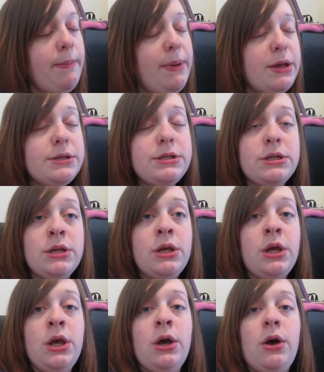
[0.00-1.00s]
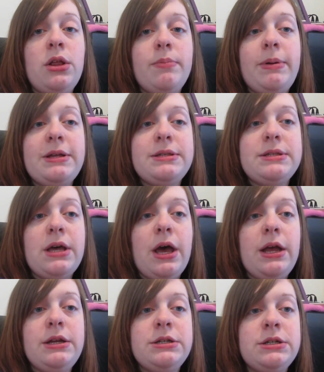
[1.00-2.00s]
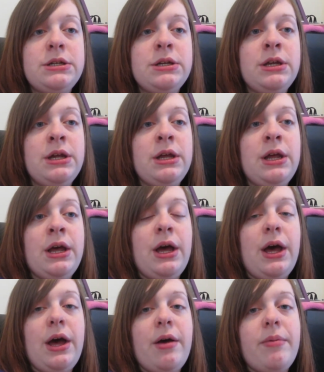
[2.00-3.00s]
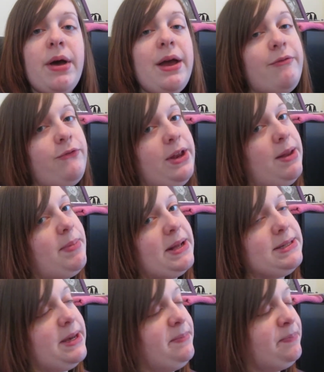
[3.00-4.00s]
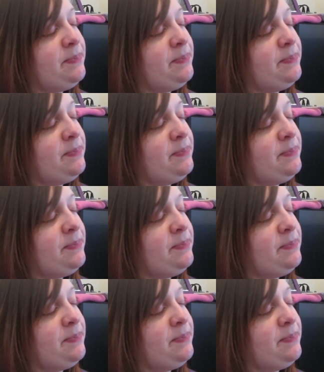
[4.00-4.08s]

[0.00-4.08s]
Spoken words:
but on the plus side, I am feeling better.